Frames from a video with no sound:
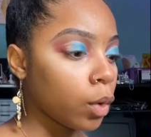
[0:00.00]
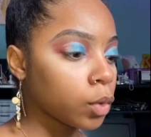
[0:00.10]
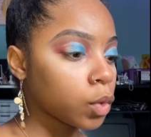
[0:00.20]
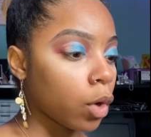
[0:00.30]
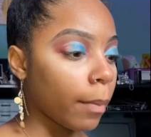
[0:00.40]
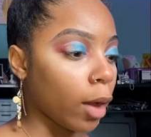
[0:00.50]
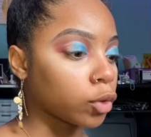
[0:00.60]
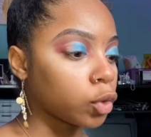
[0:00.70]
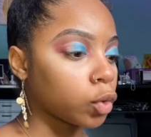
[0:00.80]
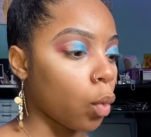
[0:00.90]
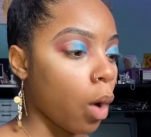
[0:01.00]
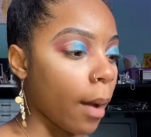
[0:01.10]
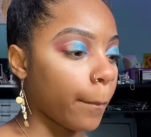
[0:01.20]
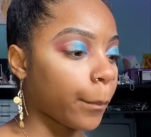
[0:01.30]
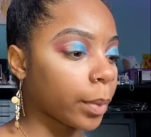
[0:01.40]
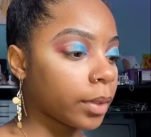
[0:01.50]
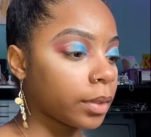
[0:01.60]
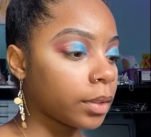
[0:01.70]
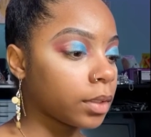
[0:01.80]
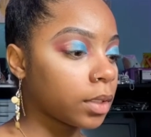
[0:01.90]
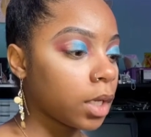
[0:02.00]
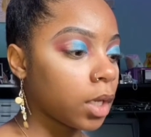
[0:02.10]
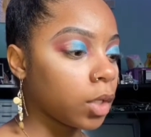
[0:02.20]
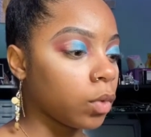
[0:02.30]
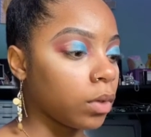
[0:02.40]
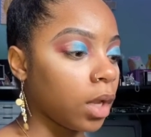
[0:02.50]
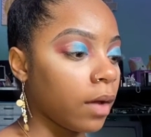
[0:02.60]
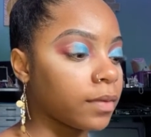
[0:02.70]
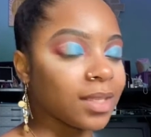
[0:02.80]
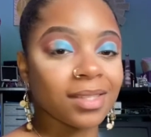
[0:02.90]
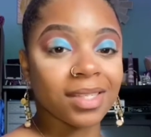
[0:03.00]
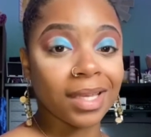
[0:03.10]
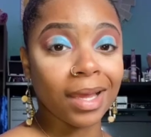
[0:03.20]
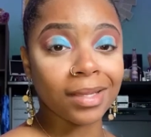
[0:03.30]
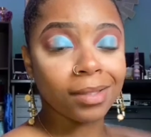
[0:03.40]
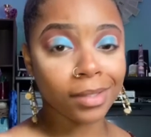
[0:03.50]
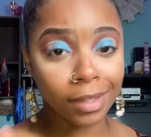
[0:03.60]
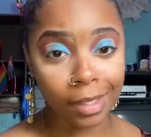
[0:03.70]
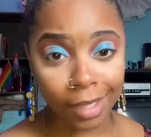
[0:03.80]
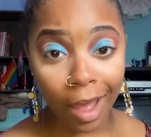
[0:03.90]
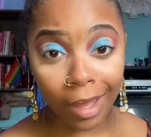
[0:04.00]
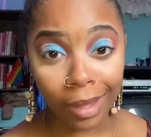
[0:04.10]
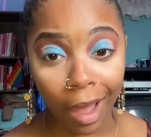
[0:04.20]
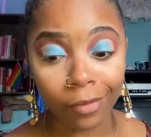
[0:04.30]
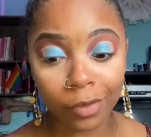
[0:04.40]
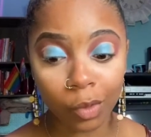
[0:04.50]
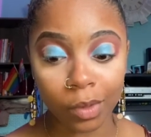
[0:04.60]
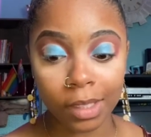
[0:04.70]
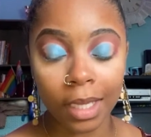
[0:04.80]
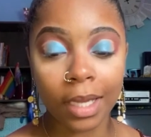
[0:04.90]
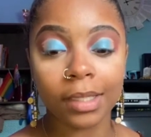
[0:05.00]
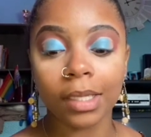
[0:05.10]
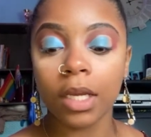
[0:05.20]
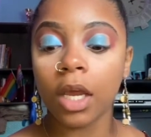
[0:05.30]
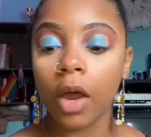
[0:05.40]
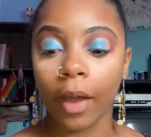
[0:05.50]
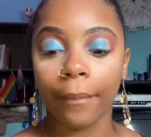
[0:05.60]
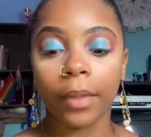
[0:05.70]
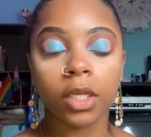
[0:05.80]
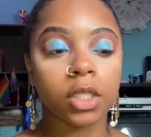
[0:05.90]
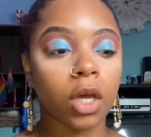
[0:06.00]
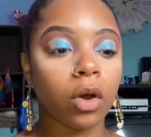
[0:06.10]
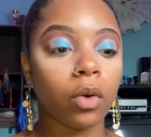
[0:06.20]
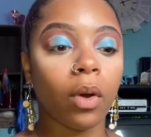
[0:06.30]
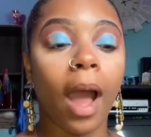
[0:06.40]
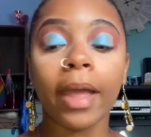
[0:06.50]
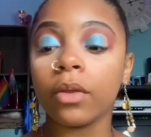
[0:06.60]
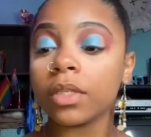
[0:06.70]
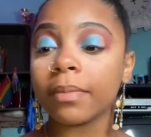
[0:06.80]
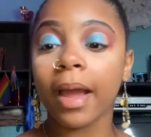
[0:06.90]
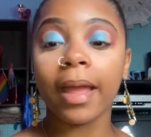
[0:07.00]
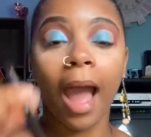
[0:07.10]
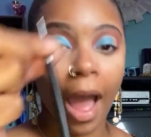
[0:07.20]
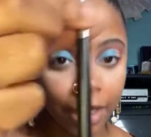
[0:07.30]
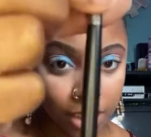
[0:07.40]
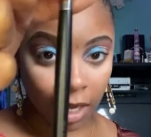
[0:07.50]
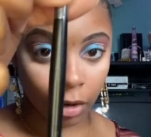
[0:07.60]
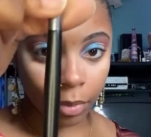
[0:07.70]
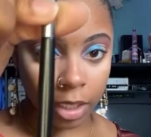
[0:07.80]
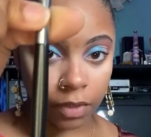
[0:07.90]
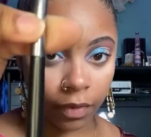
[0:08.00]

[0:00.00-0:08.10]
Talk about show up. You love to see it, because I love to see it. Okay, so I used my eyeshadow brush for